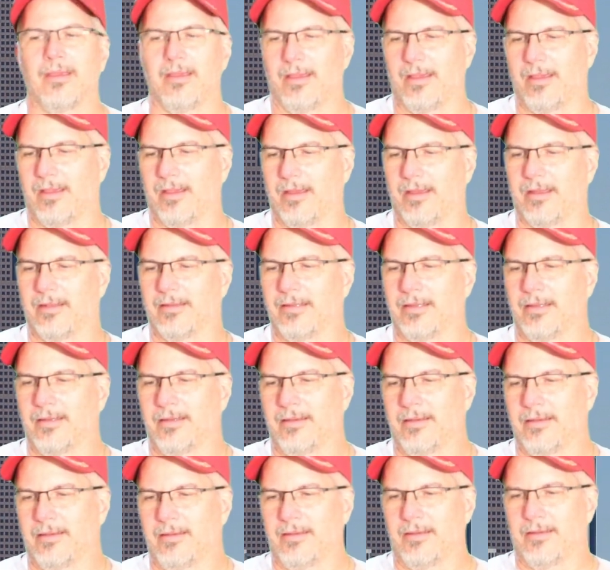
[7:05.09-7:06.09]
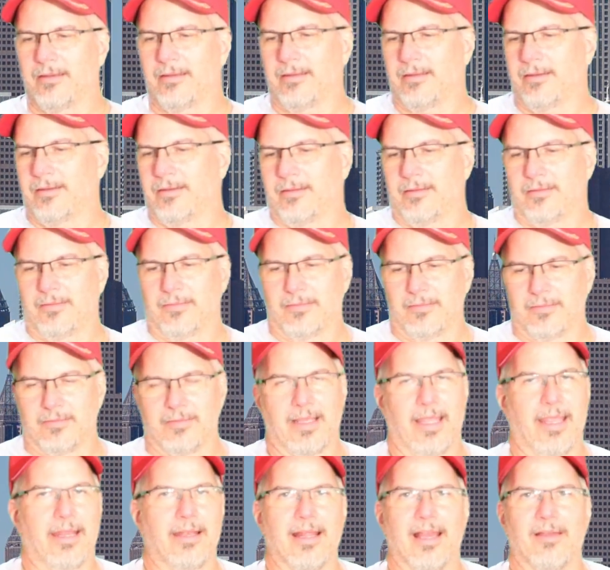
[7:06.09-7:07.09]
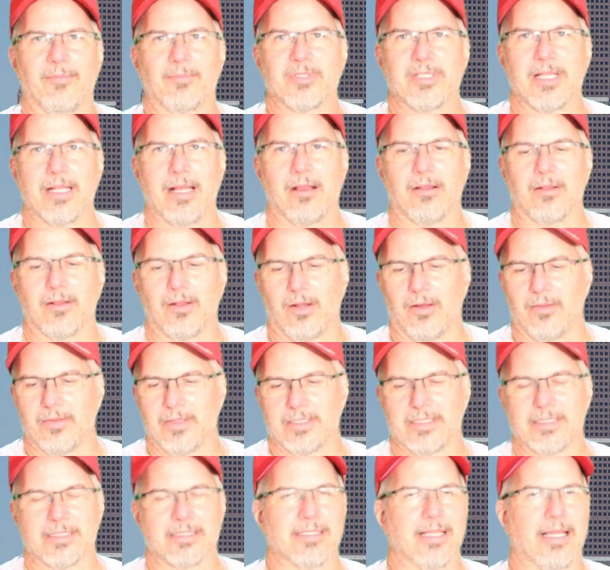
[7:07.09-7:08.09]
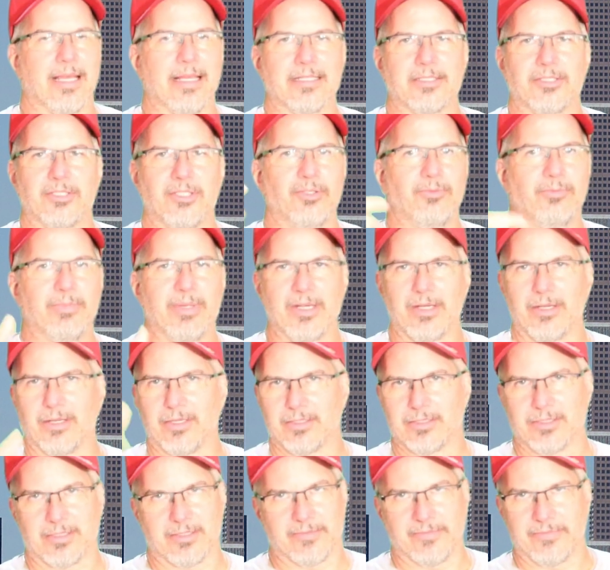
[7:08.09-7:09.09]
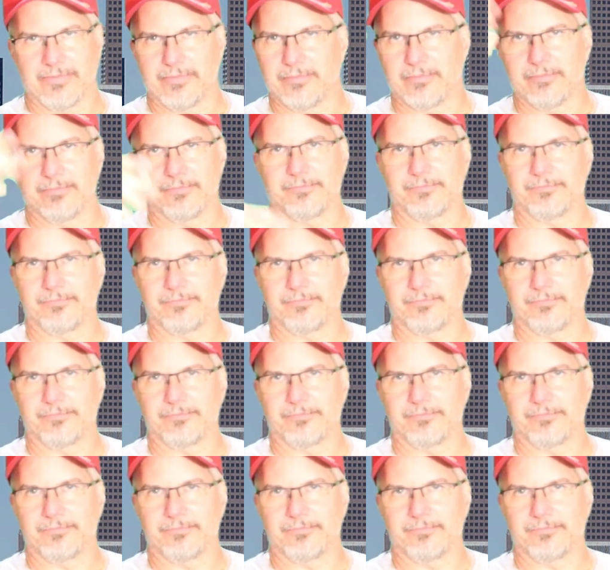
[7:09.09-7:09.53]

And 8.5% alcohol. This is like two beers of,